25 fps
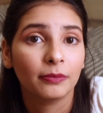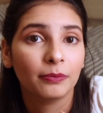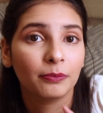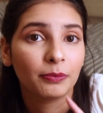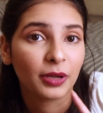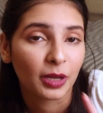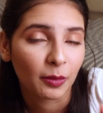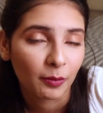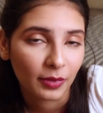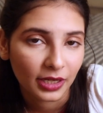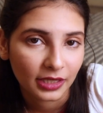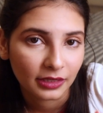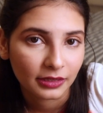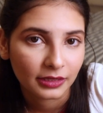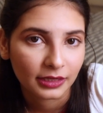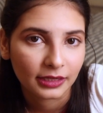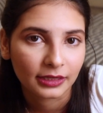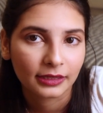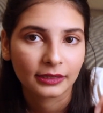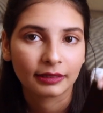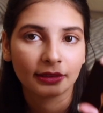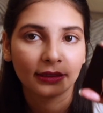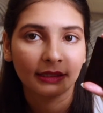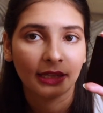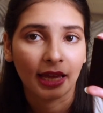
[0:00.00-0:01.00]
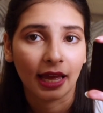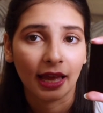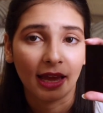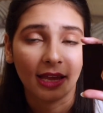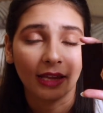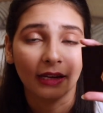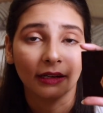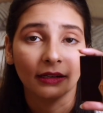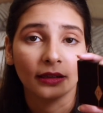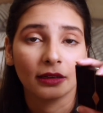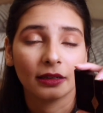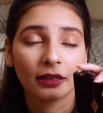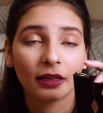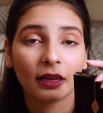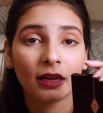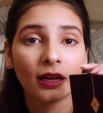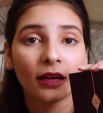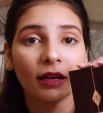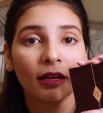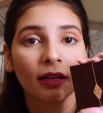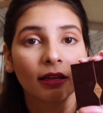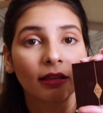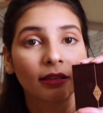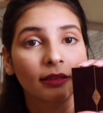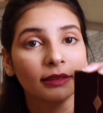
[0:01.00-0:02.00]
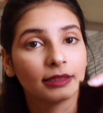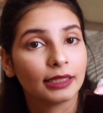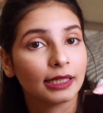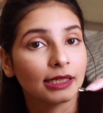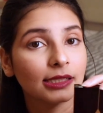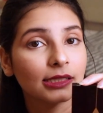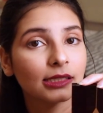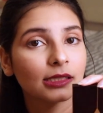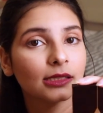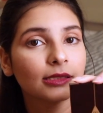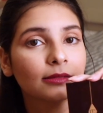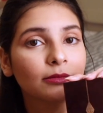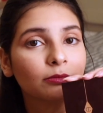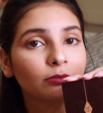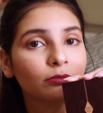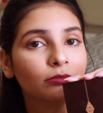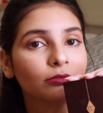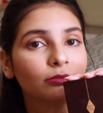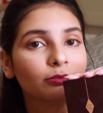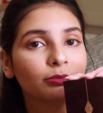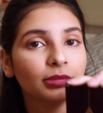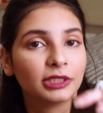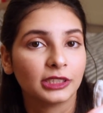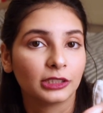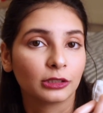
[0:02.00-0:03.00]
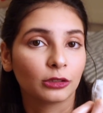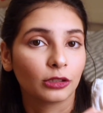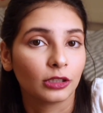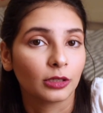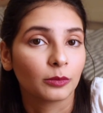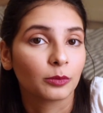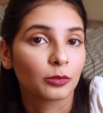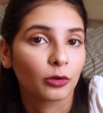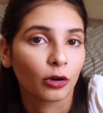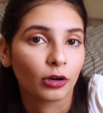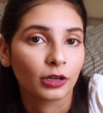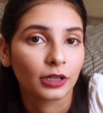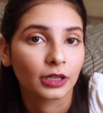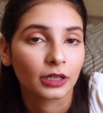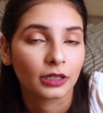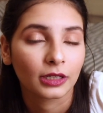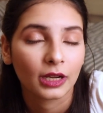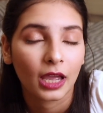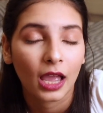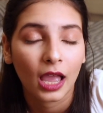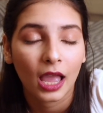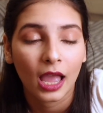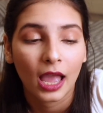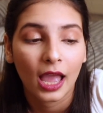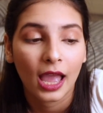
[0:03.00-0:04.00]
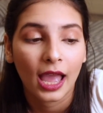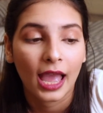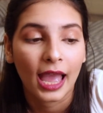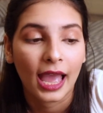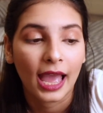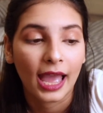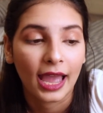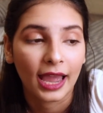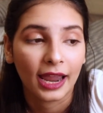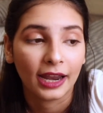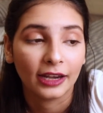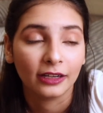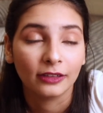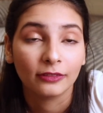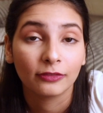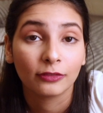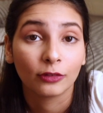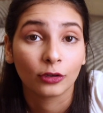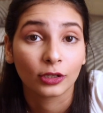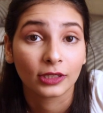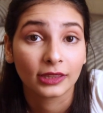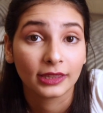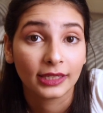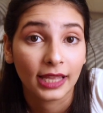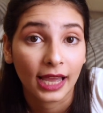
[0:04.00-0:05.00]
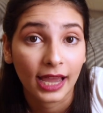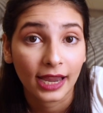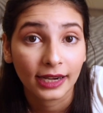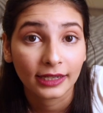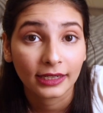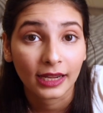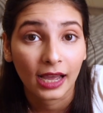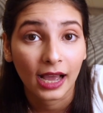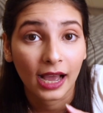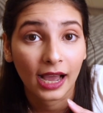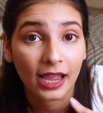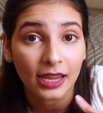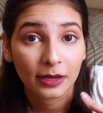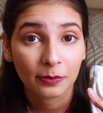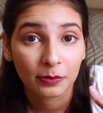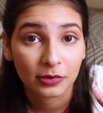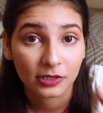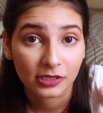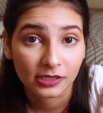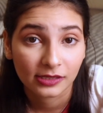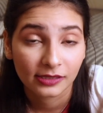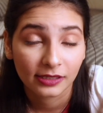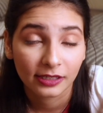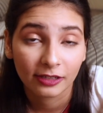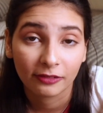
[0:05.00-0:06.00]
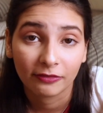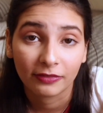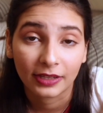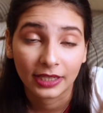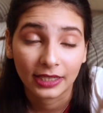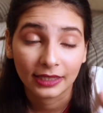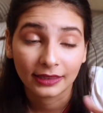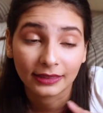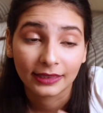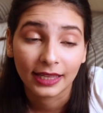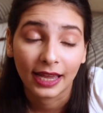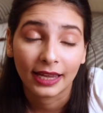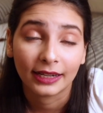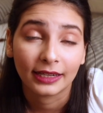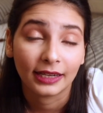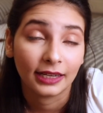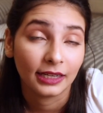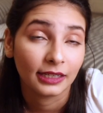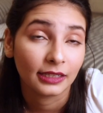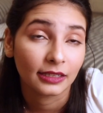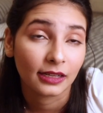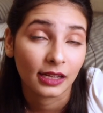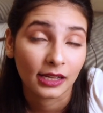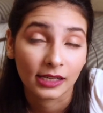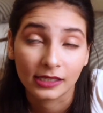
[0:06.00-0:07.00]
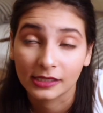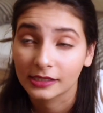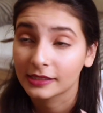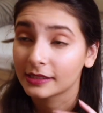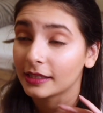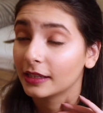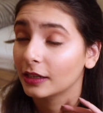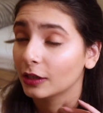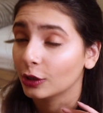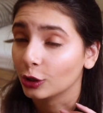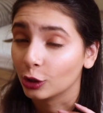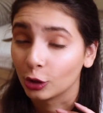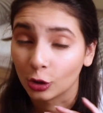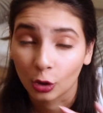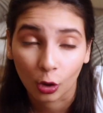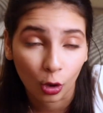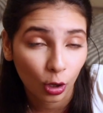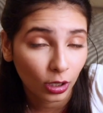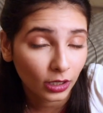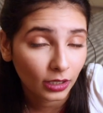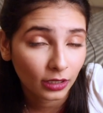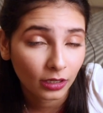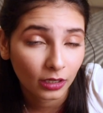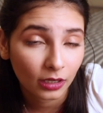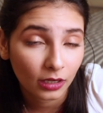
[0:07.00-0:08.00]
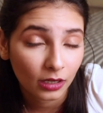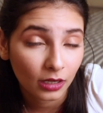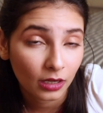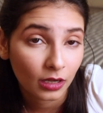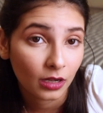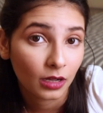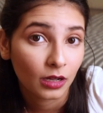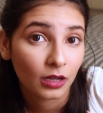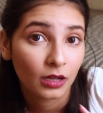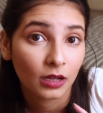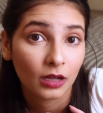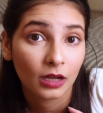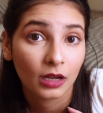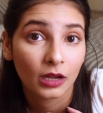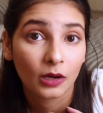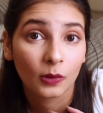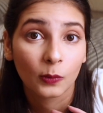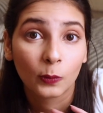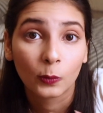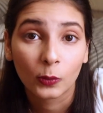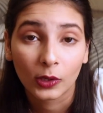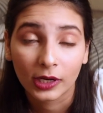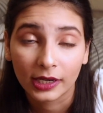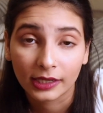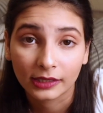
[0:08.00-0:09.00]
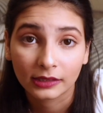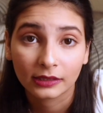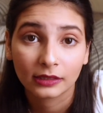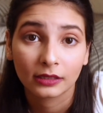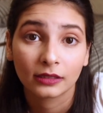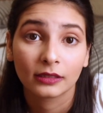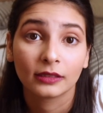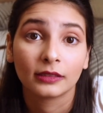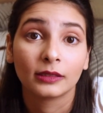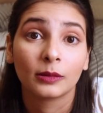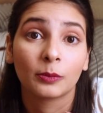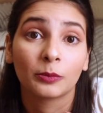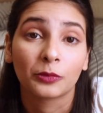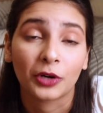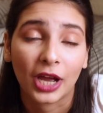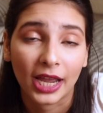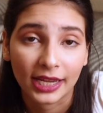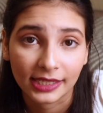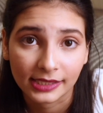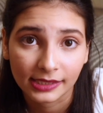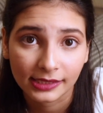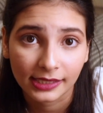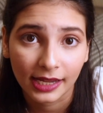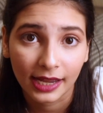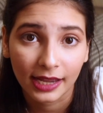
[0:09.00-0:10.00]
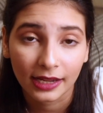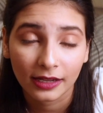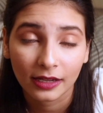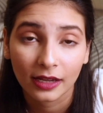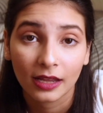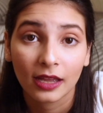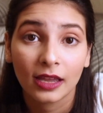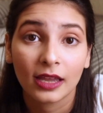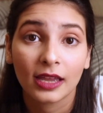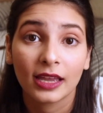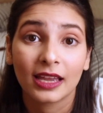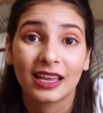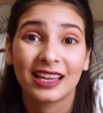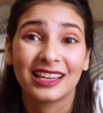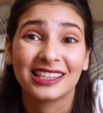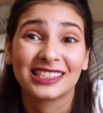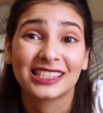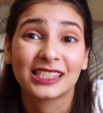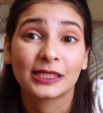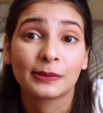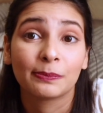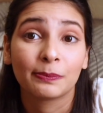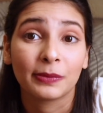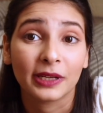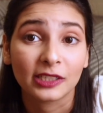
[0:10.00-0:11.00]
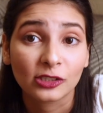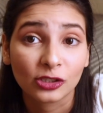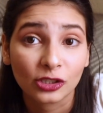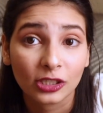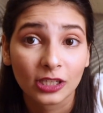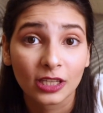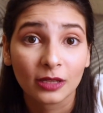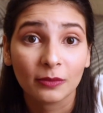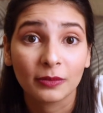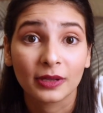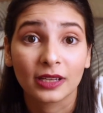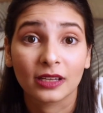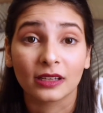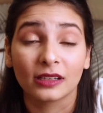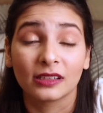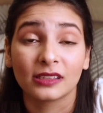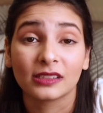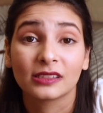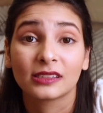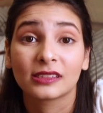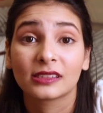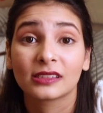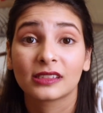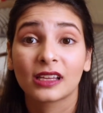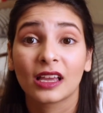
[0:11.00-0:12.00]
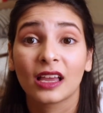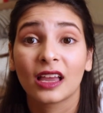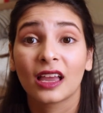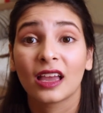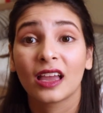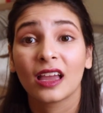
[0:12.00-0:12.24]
pigmented than this particular product, and for that I personally feel that it is not worth the price tag, especially because